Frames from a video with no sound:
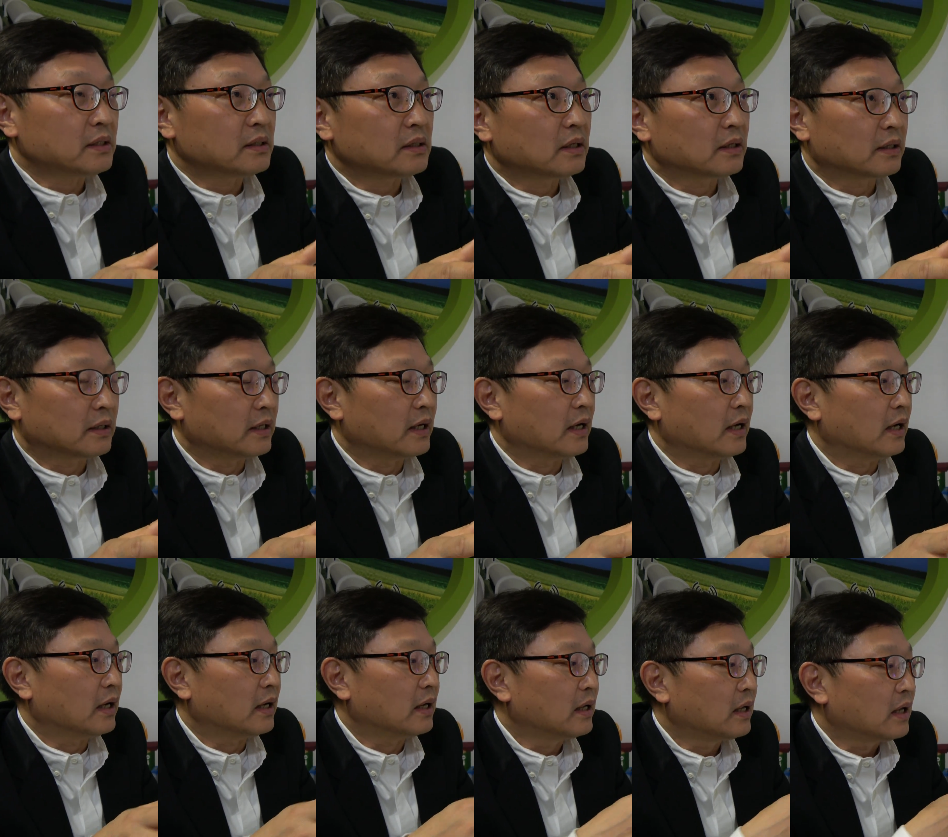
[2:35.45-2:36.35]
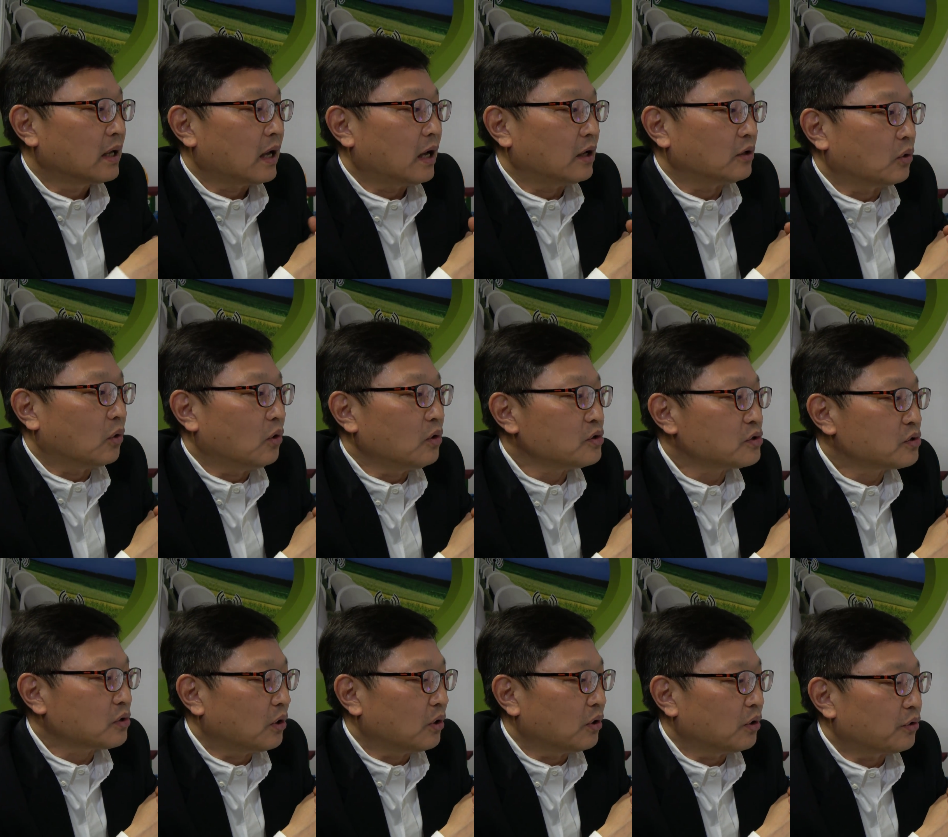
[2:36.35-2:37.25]
Sure. Yeah, okay. and
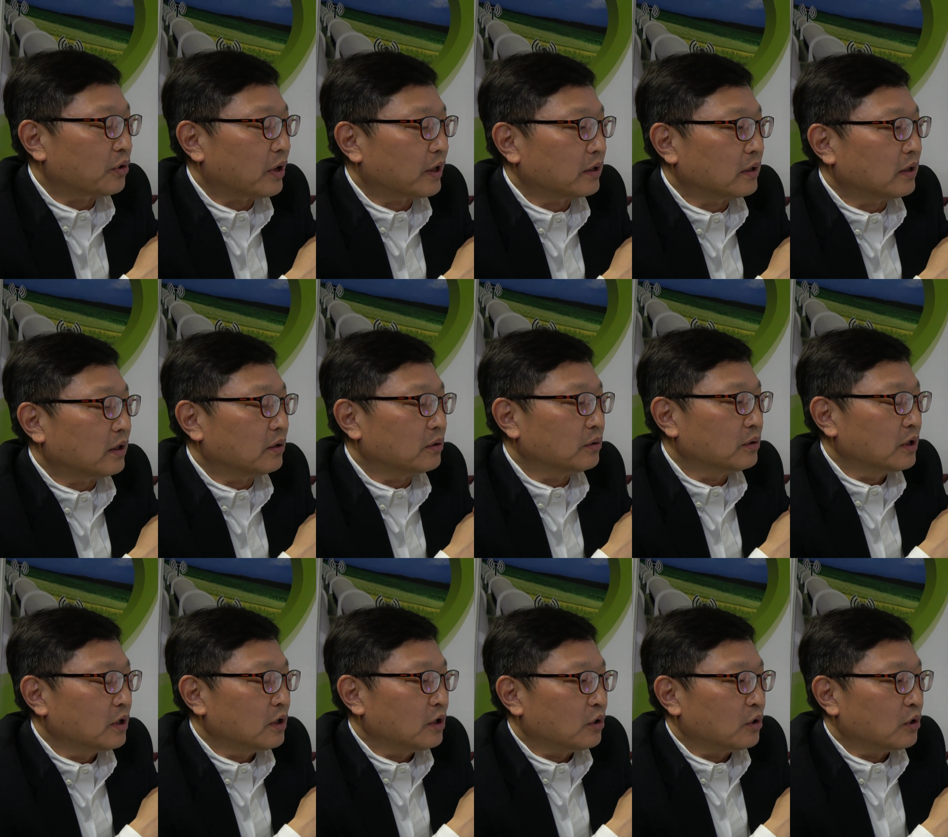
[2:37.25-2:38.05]
also right now